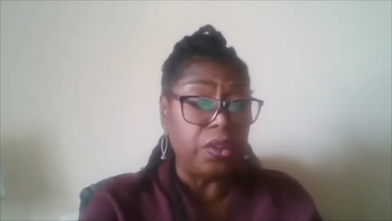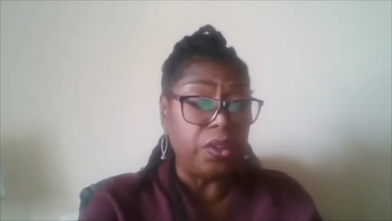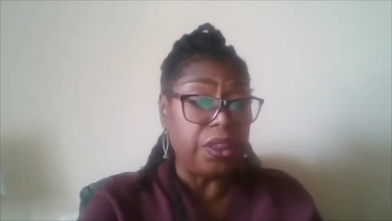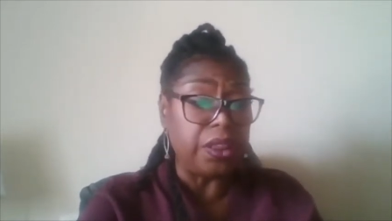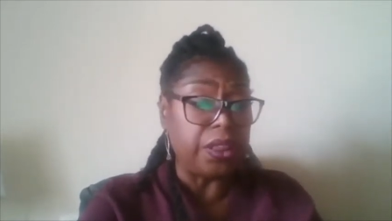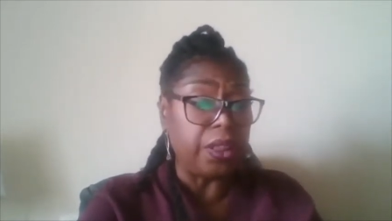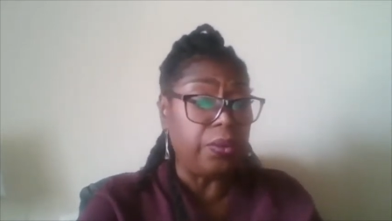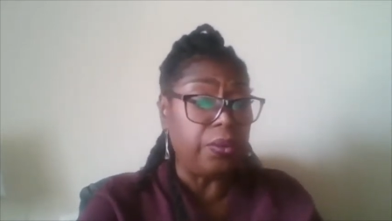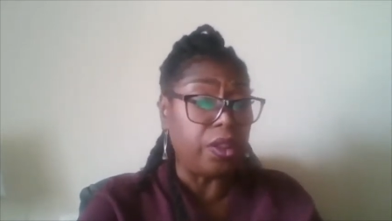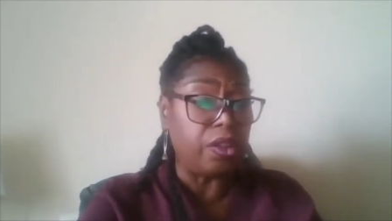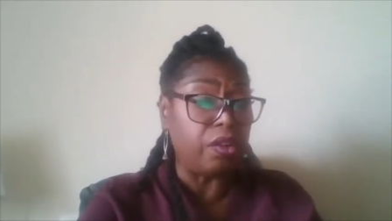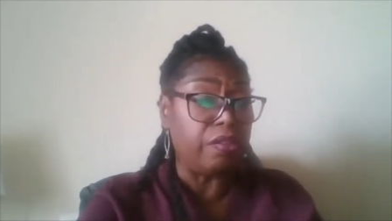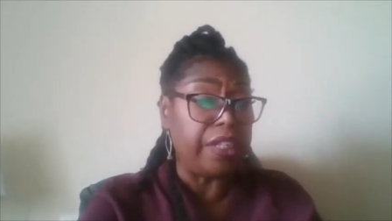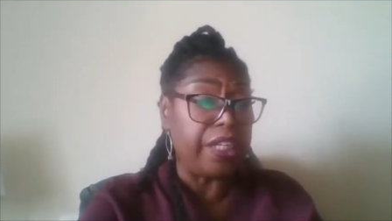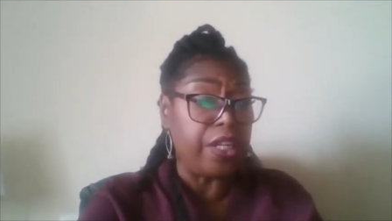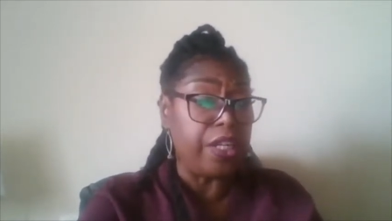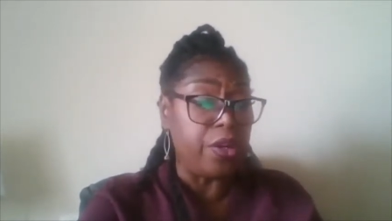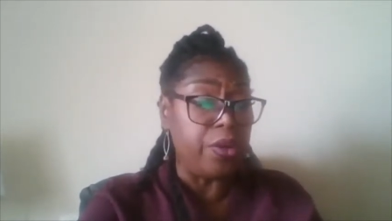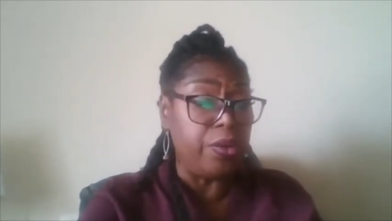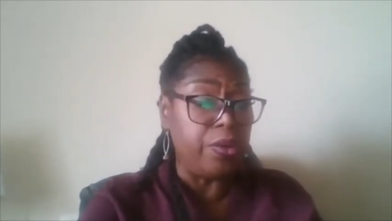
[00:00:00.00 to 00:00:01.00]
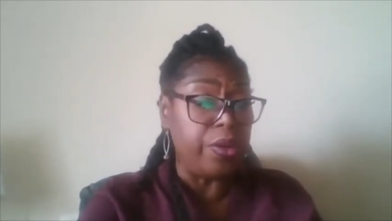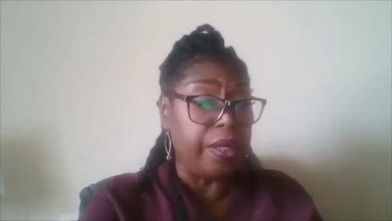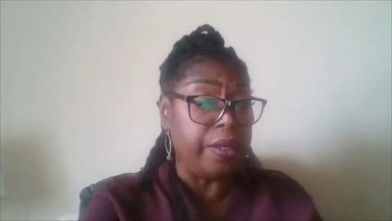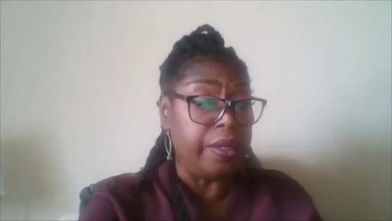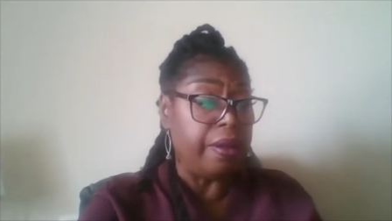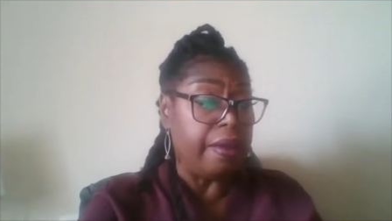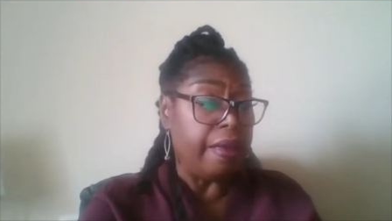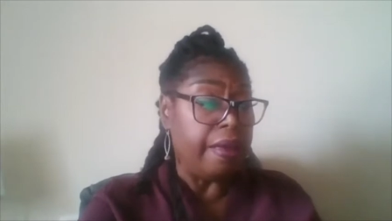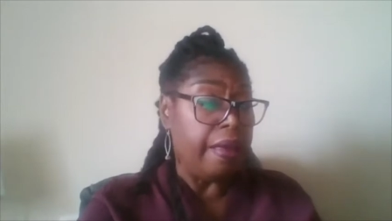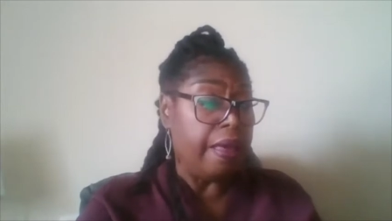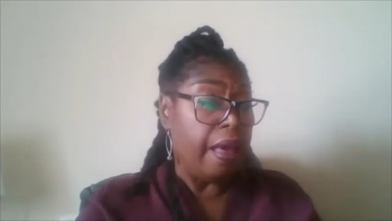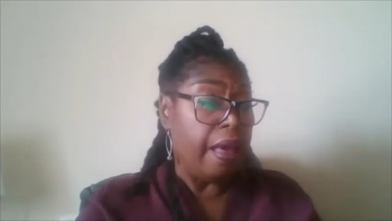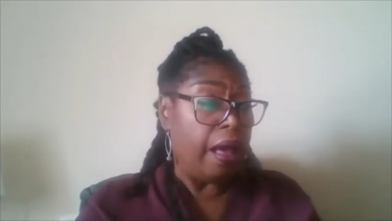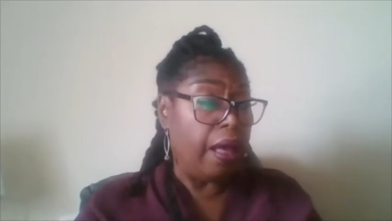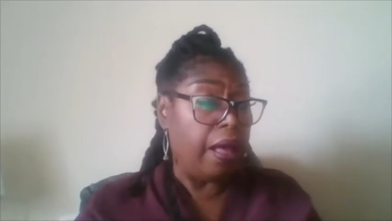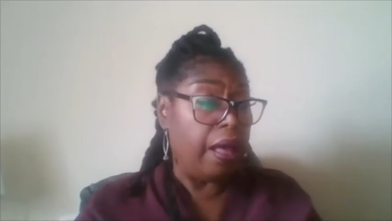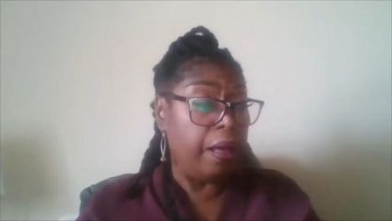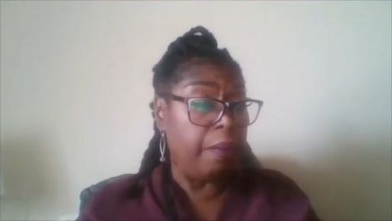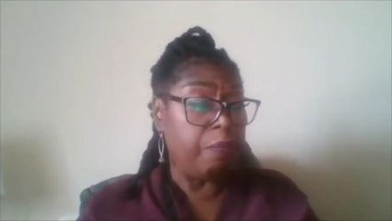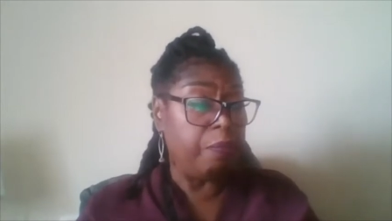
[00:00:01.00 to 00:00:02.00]
So the credit union
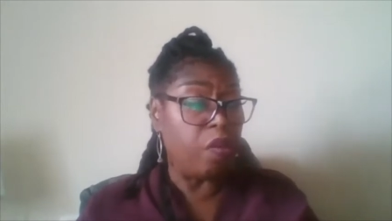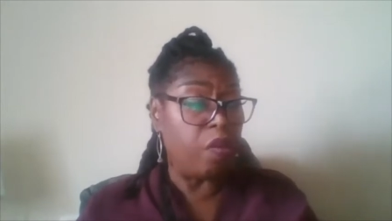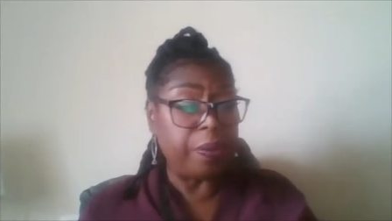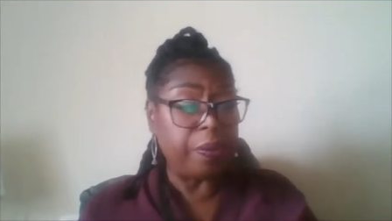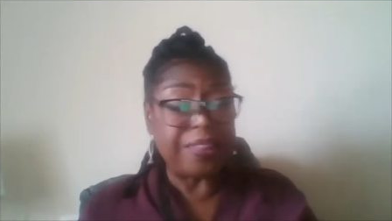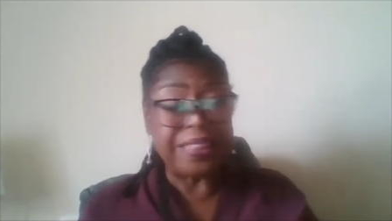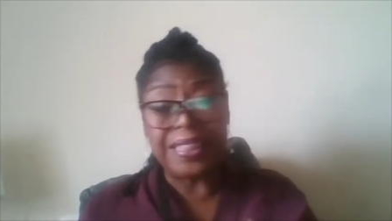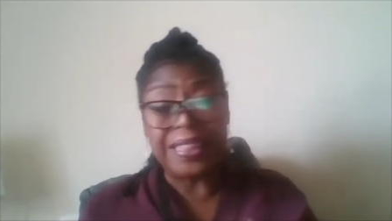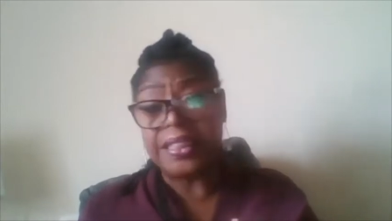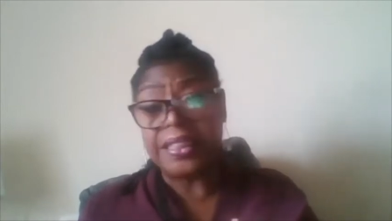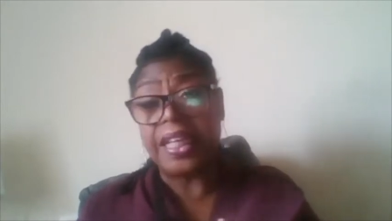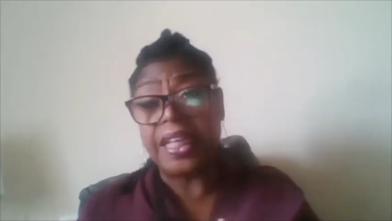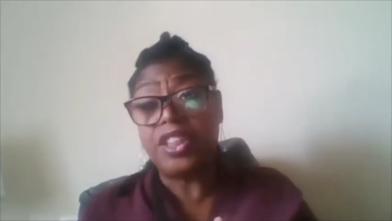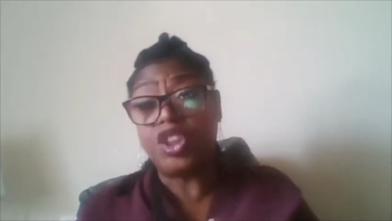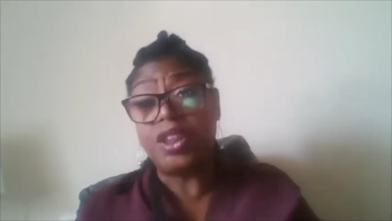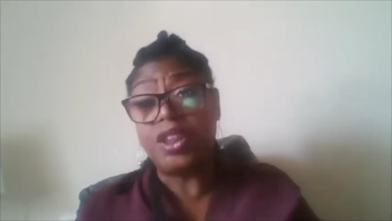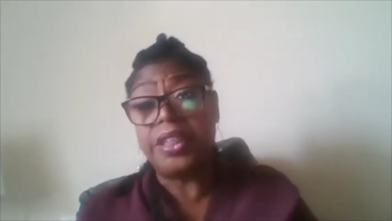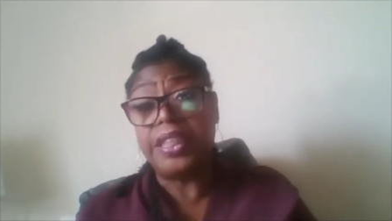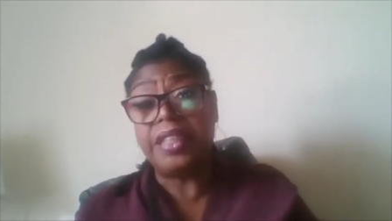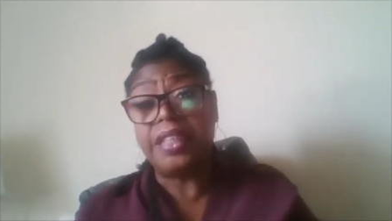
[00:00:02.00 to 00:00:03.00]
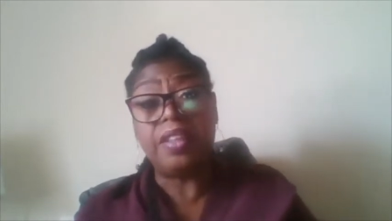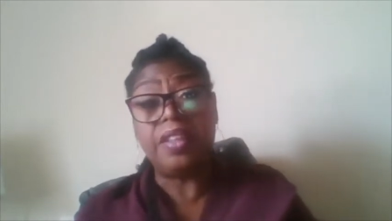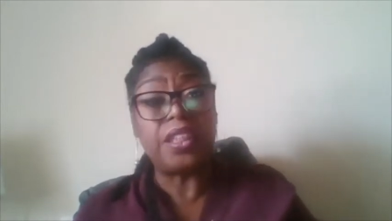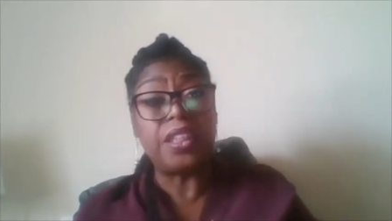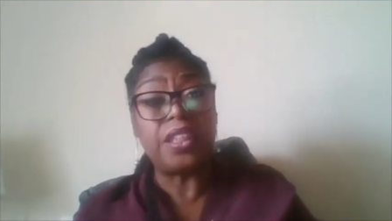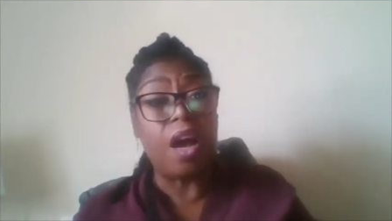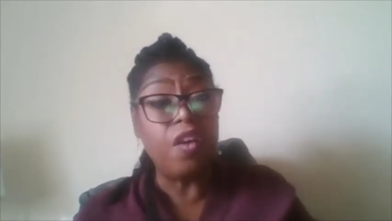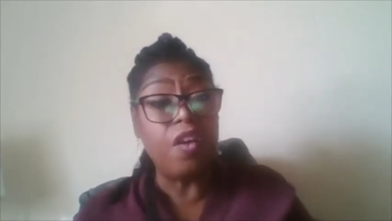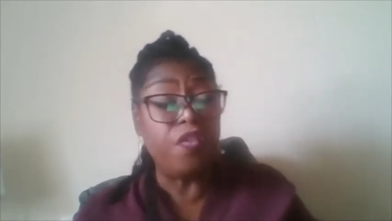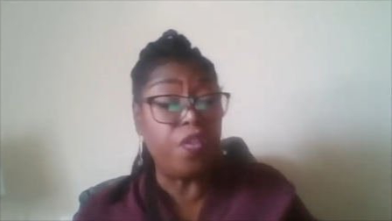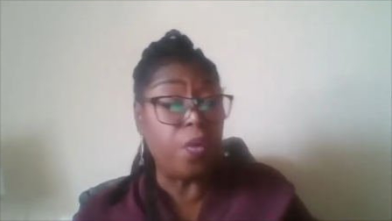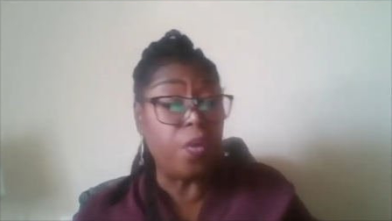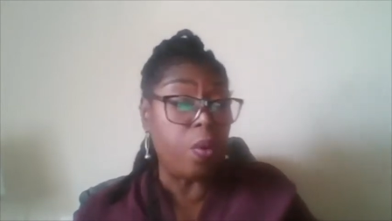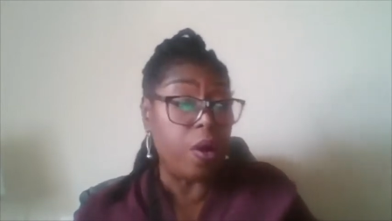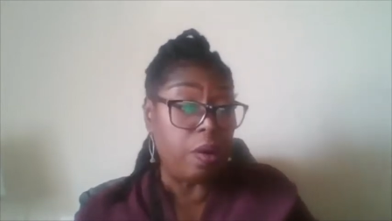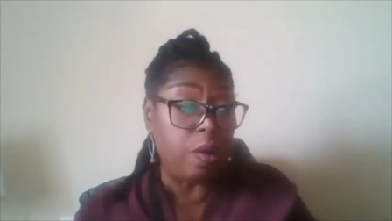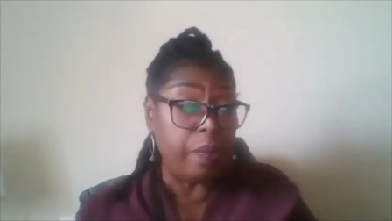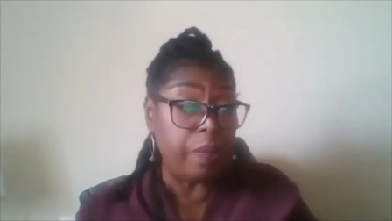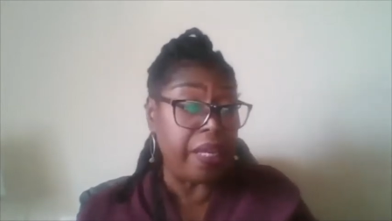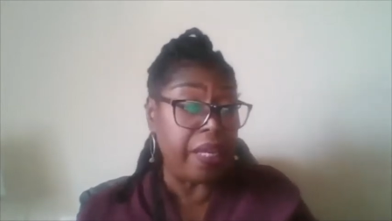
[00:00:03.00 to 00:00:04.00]
um, representation here is
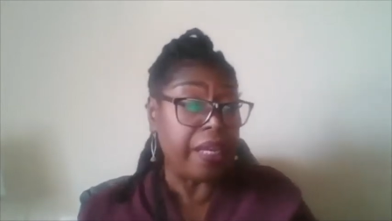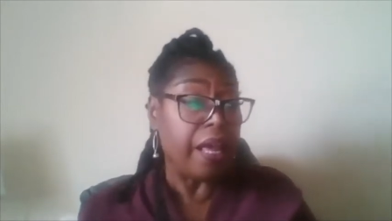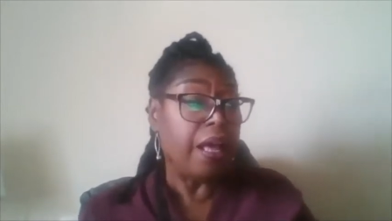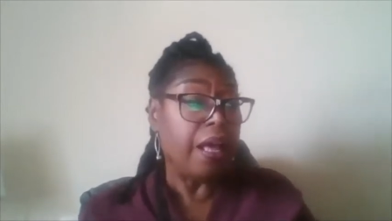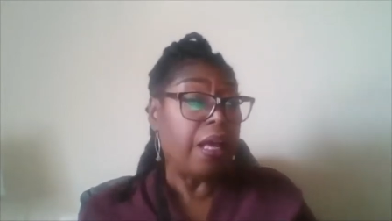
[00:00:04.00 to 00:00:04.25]
overwhelming.